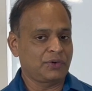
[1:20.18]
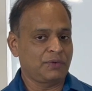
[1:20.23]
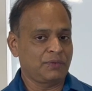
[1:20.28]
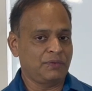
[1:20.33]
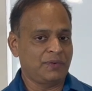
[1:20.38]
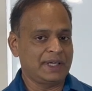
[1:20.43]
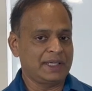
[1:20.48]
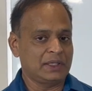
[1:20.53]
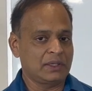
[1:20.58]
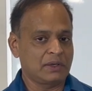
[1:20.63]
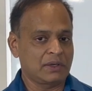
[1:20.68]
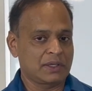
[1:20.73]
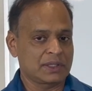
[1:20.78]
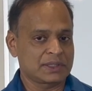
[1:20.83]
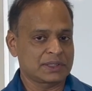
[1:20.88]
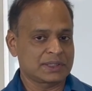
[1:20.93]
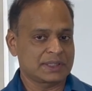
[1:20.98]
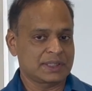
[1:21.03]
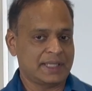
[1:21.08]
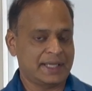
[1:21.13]
weight
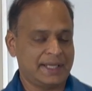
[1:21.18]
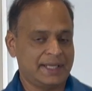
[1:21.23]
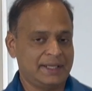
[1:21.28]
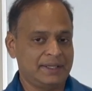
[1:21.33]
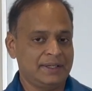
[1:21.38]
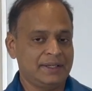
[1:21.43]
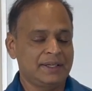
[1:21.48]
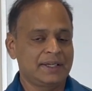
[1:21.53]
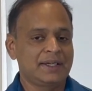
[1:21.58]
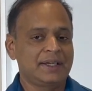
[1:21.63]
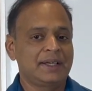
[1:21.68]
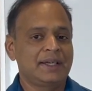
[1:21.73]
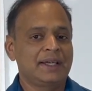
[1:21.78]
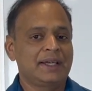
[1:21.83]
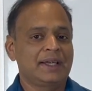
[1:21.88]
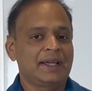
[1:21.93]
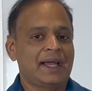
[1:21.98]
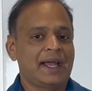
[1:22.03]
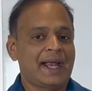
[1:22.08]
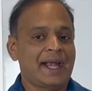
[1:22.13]
loss, and
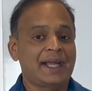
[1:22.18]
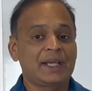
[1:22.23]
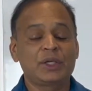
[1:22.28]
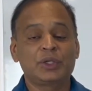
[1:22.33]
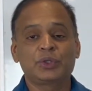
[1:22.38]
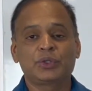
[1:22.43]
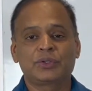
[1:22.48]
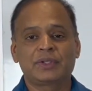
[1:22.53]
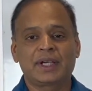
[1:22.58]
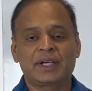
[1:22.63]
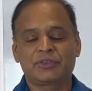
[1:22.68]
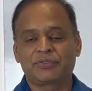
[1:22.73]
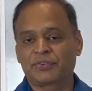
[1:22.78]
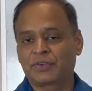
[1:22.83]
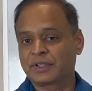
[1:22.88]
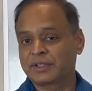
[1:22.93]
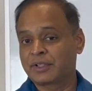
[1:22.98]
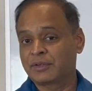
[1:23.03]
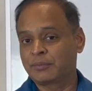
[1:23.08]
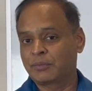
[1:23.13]
adding to that,
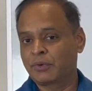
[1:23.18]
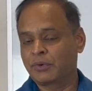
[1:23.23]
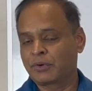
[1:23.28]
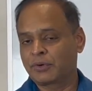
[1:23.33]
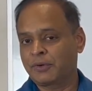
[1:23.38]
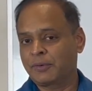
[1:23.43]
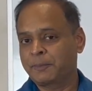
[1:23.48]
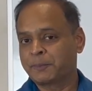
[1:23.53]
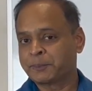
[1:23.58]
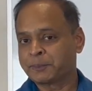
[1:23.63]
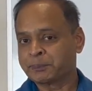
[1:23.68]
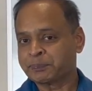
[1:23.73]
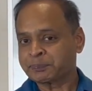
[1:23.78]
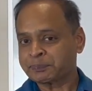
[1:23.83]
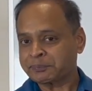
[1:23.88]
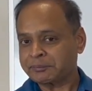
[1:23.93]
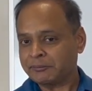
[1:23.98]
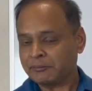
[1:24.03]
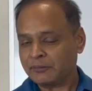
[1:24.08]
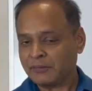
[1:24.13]
furthermore,
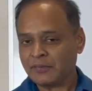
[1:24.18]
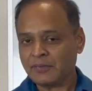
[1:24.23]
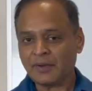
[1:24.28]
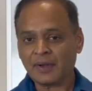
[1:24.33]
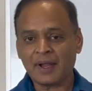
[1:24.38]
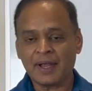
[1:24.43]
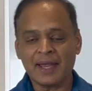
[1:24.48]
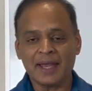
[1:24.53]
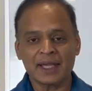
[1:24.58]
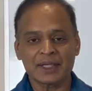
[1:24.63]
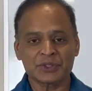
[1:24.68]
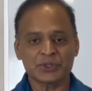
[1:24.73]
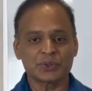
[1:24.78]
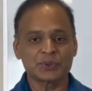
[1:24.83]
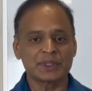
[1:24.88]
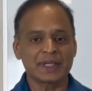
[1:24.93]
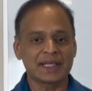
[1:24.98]
as soon